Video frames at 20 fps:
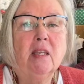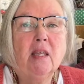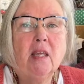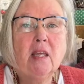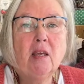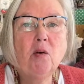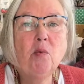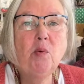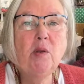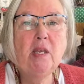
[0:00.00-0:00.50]

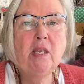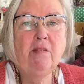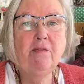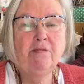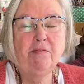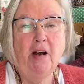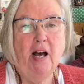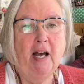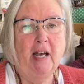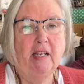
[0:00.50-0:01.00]
we
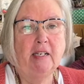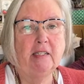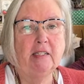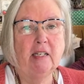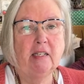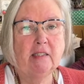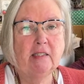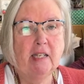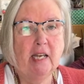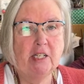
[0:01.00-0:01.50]
find
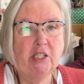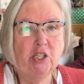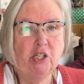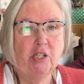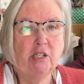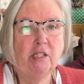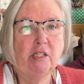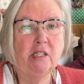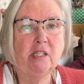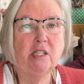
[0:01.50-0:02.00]

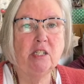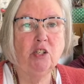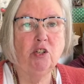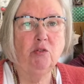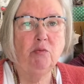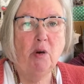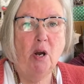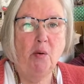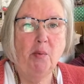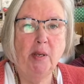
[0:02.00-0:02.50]
legends
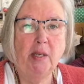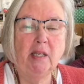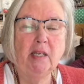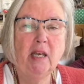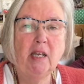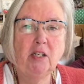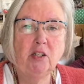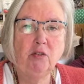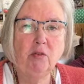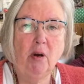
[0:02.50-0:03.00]
growing
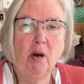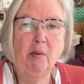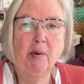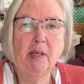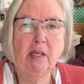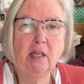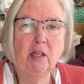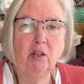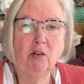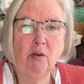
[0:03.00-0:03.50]
and
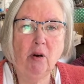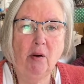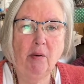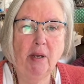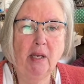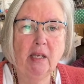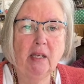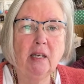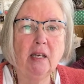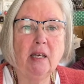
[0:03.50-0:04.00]
growing and
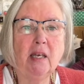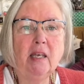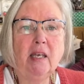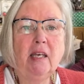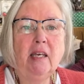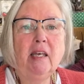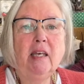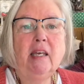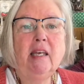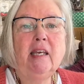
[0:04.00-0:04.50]
growing.
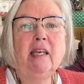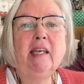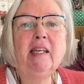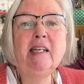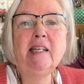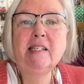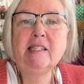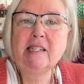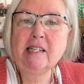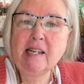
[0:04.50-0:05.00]
It
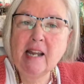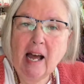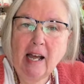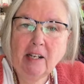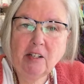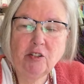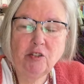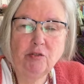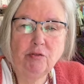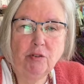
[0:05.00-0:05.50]
is
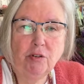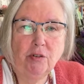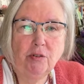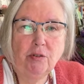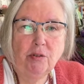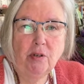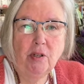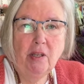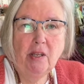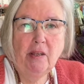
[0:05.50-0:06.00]
not true
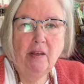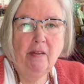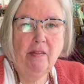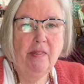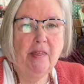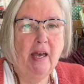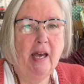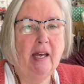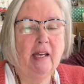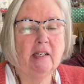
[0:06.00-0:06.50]

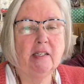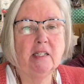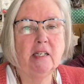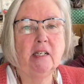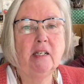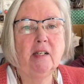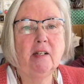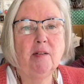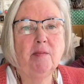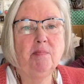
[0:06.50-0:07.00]
that
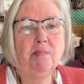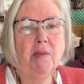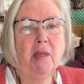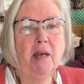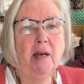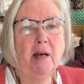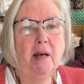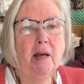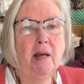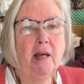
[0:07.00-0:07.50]

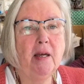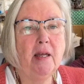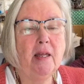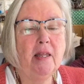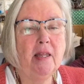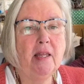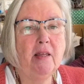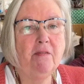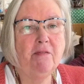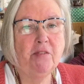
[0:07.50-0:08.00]

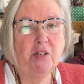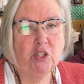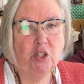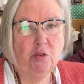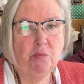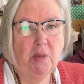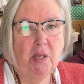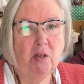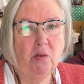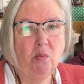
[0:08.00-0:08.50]

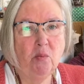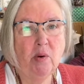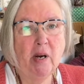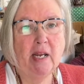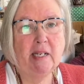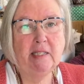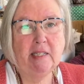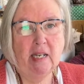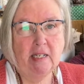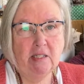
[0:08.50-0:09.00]
fishermen were
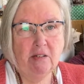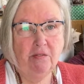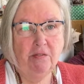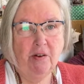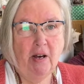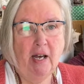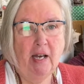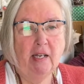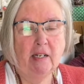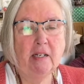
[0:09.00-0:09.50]

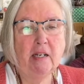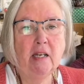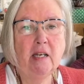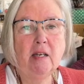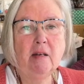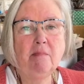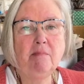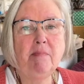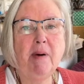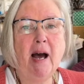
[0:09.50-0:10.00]
identified
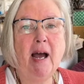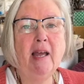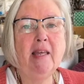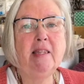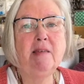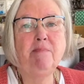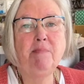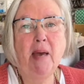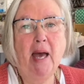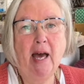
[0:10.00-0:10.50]
by
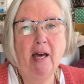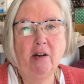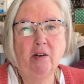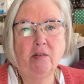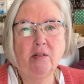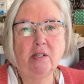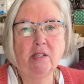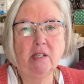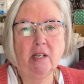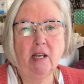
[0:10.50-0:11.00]
the
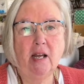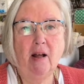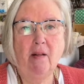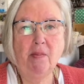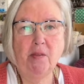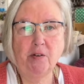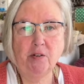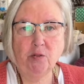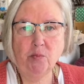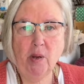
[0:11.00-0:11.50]
patterns on
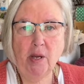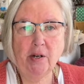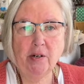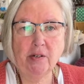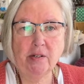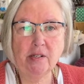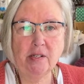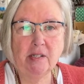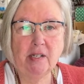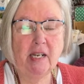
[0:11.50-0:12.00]
their
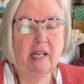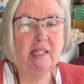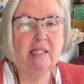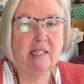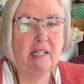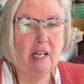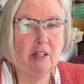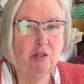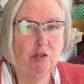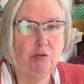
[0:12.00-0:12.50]
sweaters. It's
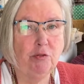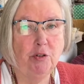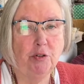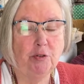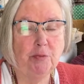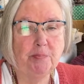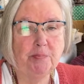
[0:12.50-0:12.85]
not true.